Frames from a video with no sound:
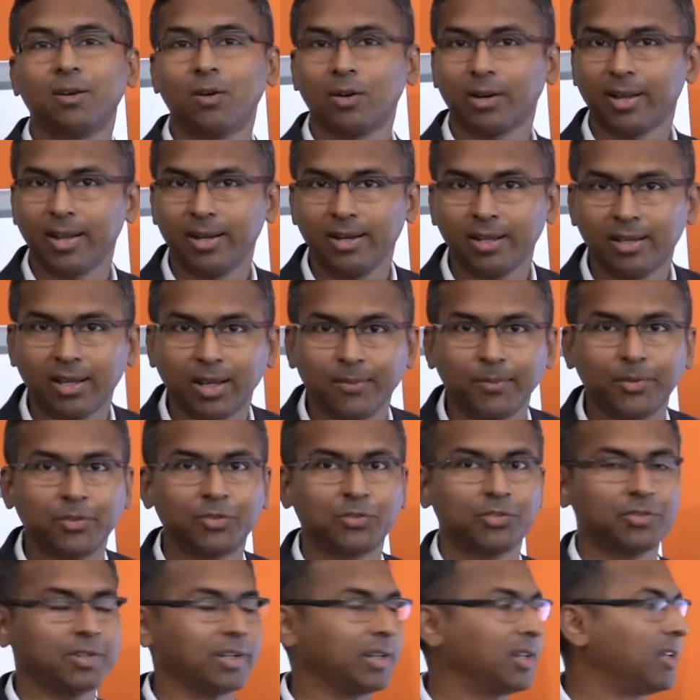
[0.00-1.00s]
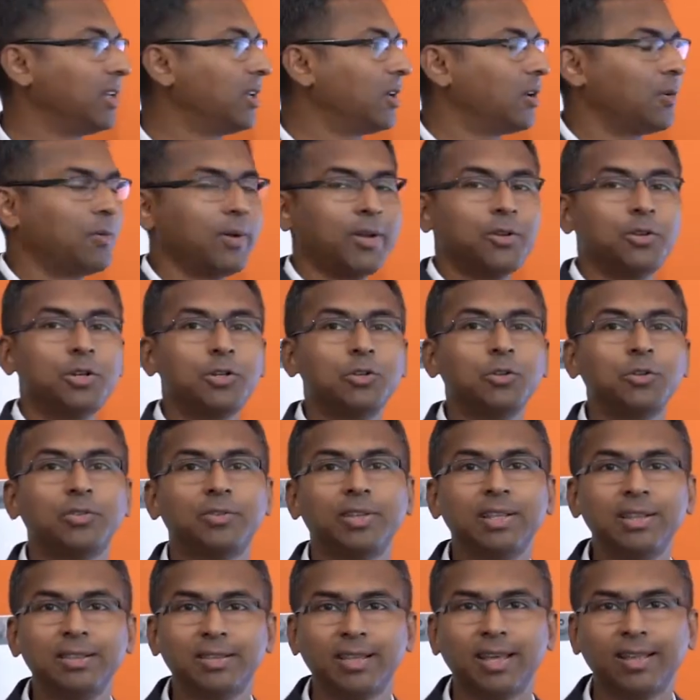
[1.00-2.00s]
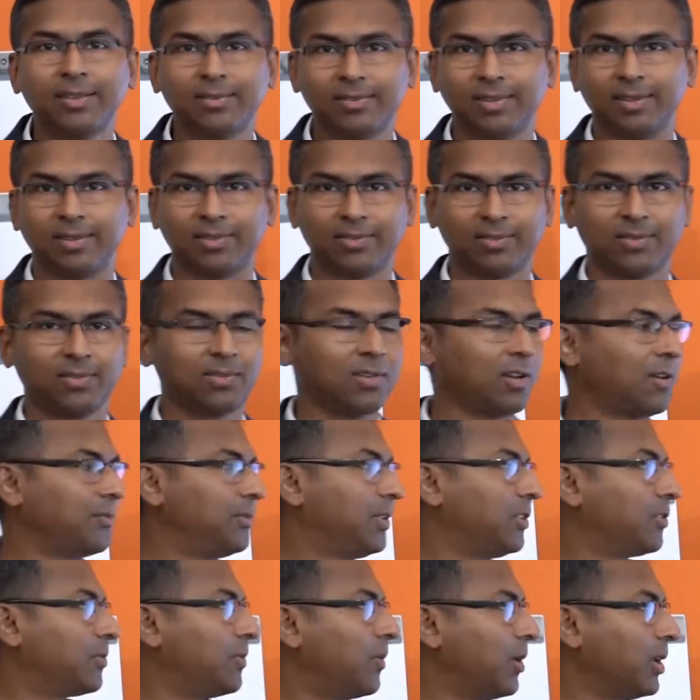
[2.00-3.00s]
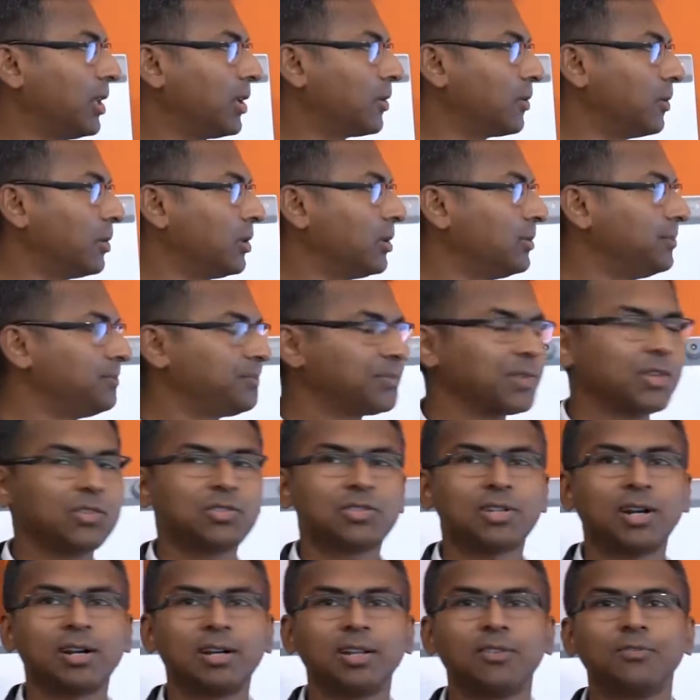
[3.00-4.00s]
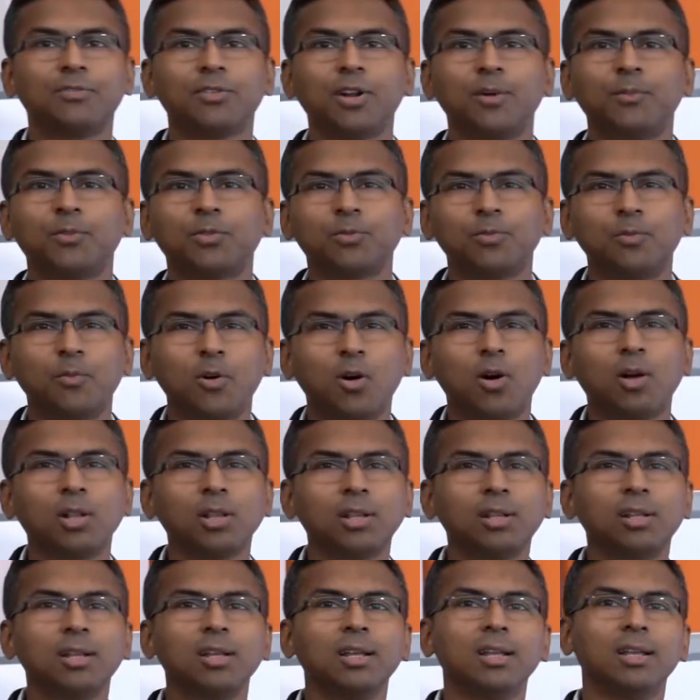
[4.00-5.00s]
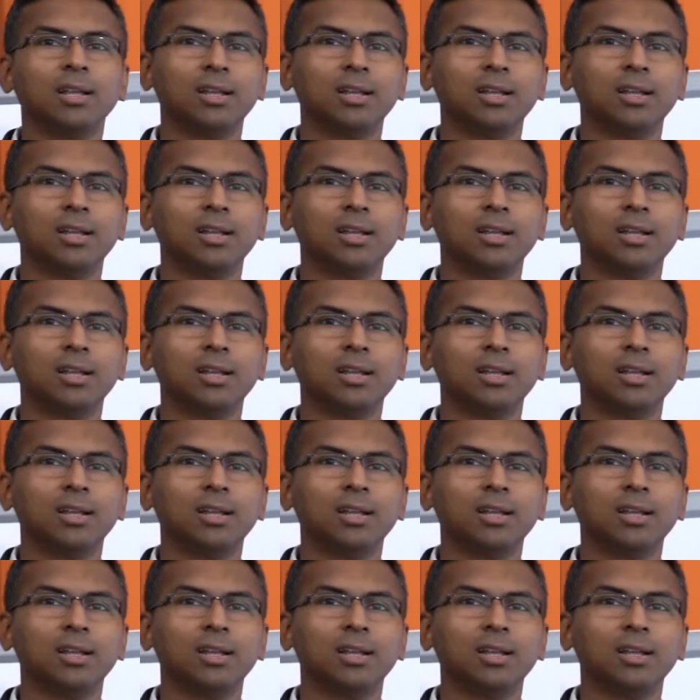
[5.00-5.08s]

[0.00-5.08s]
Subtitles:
organic chemistry, where we do synthesis of this molecule starting from small